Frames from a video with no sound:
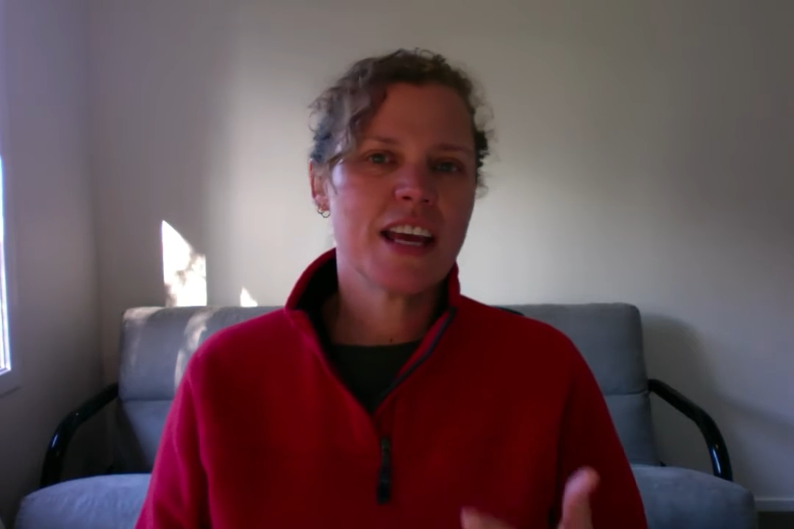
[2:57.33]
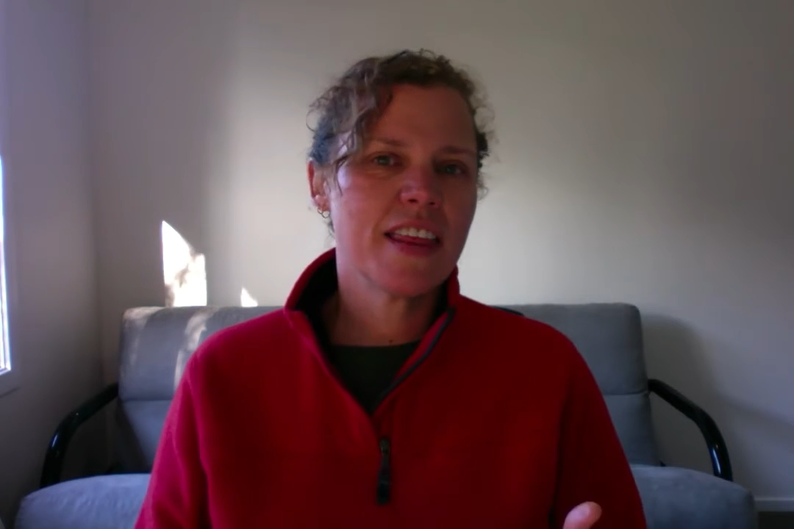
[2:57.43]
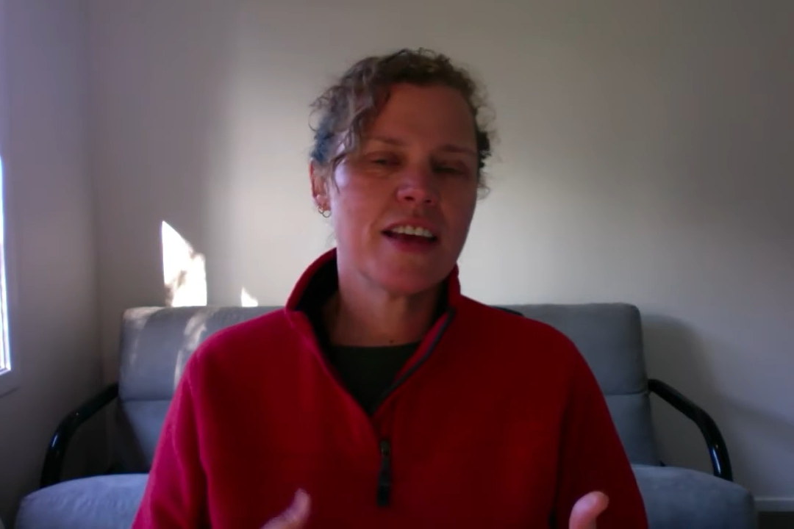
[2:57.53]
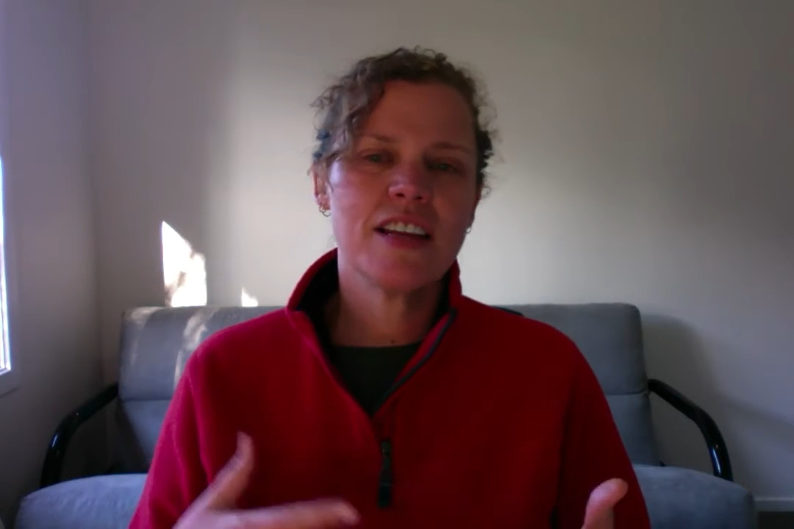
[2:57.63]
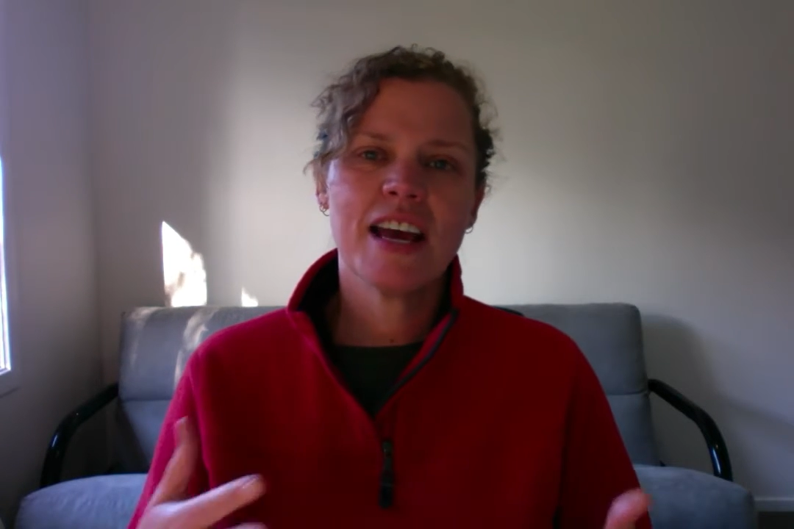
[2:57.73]
get
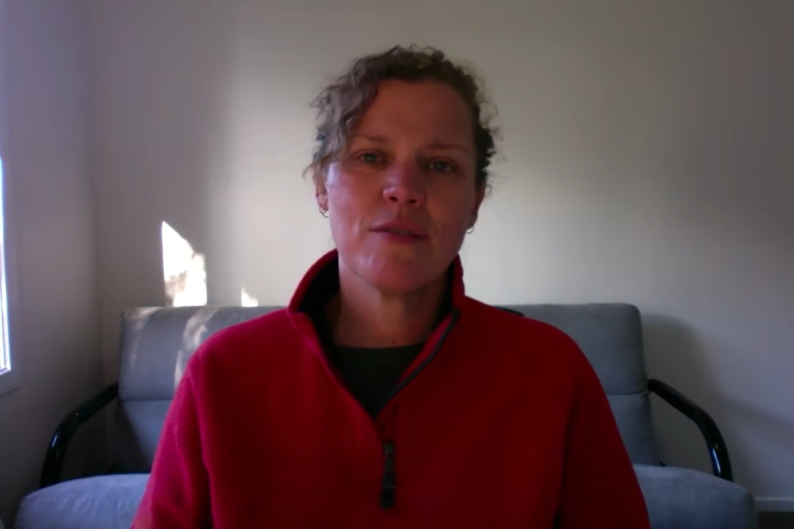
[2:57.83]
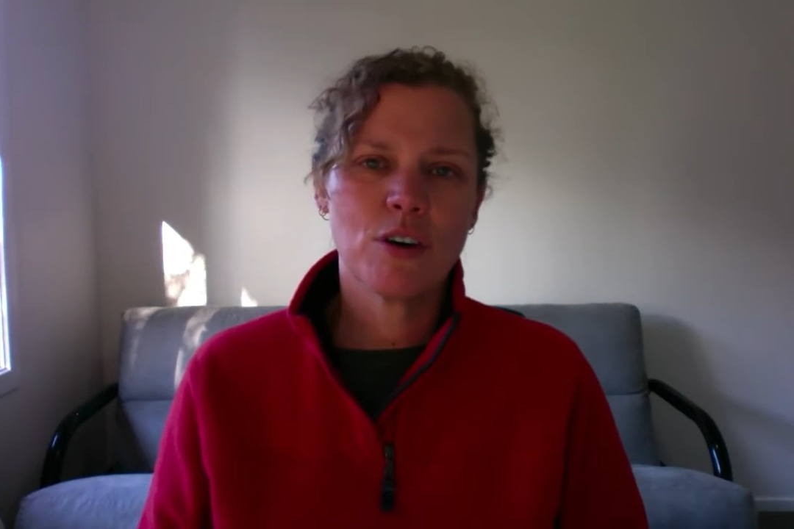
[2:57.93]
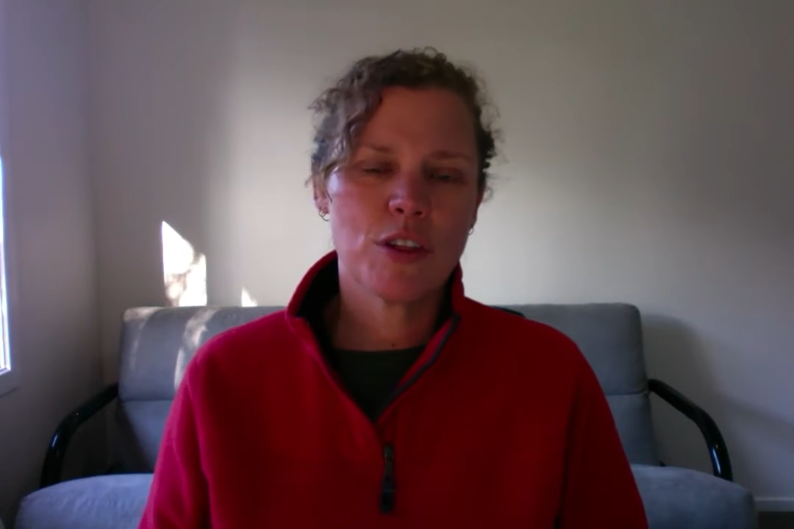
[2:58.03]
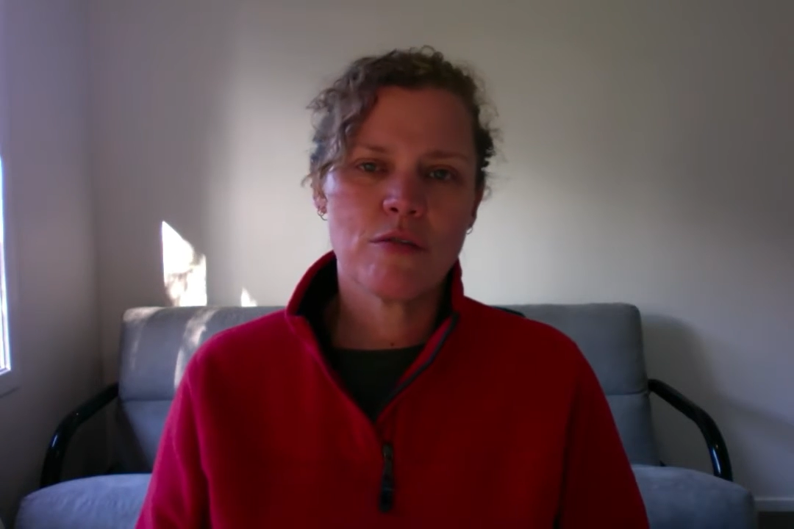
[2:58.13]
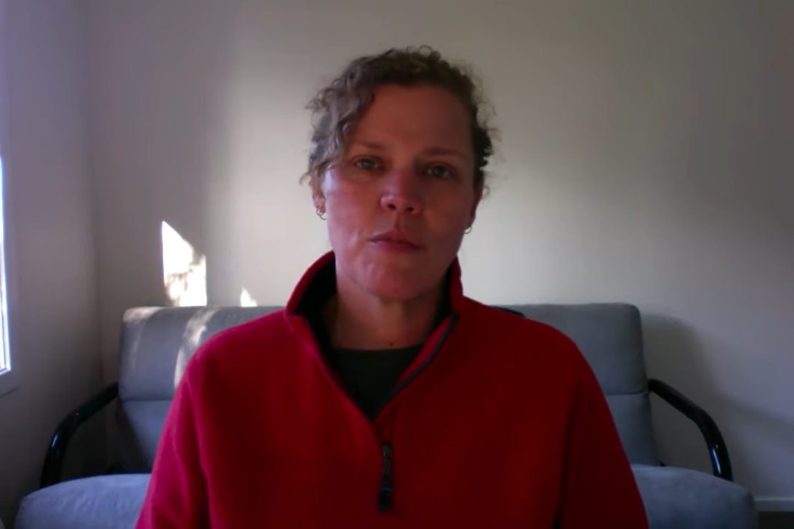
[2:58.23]
there and you haven't
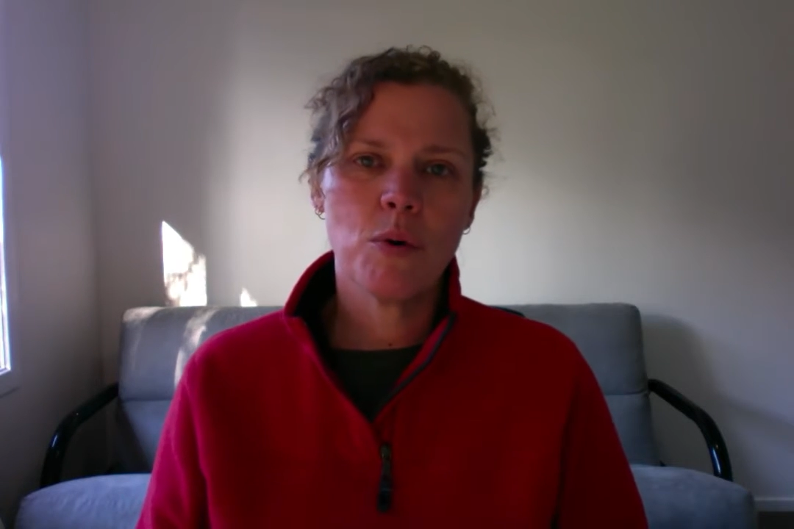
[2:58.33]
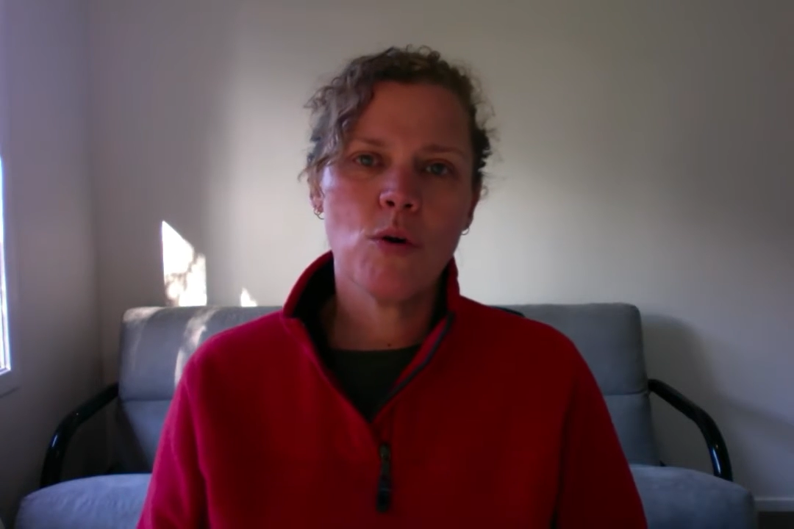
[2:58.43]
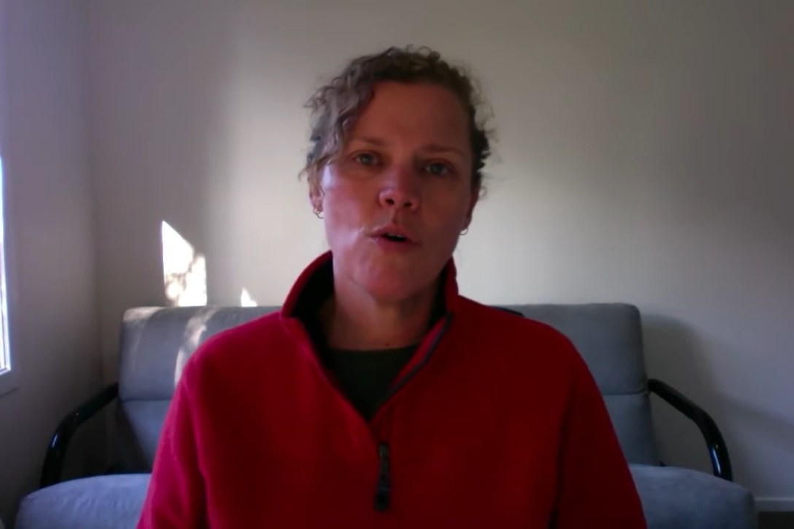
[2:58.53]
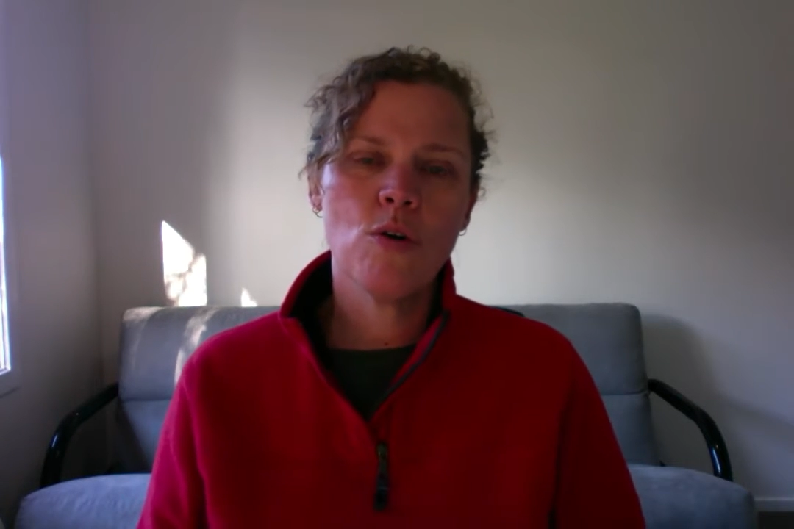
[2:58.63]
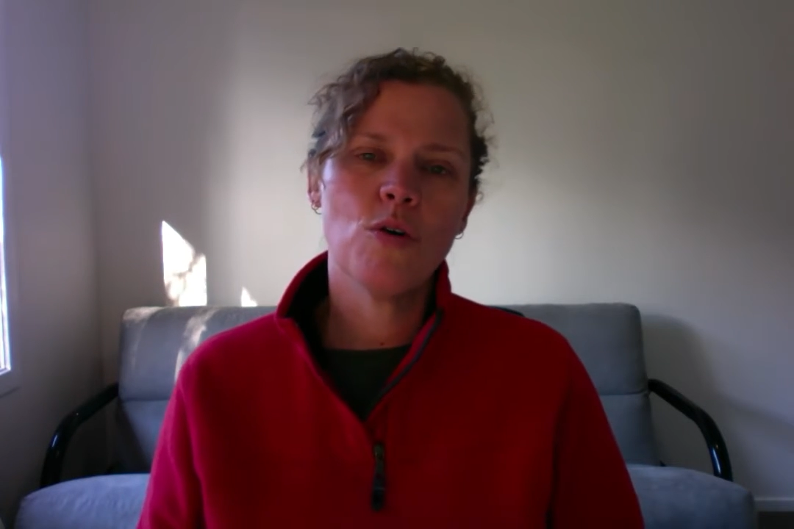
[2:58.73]
got the
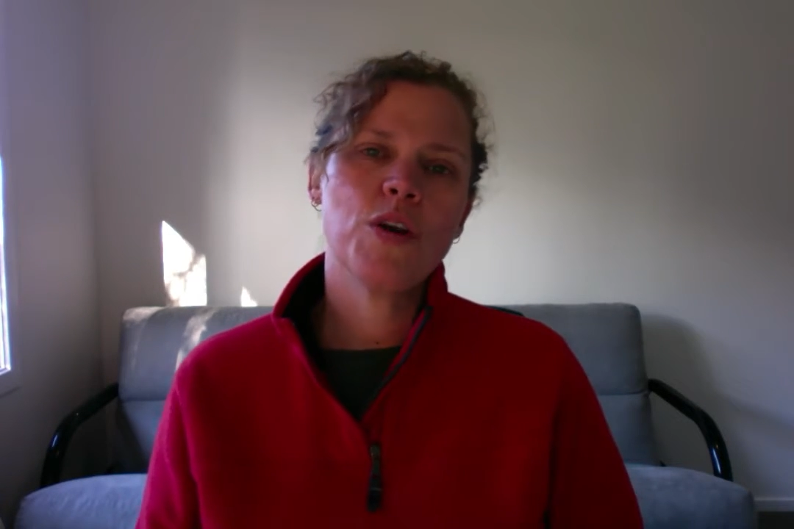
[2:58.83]
report,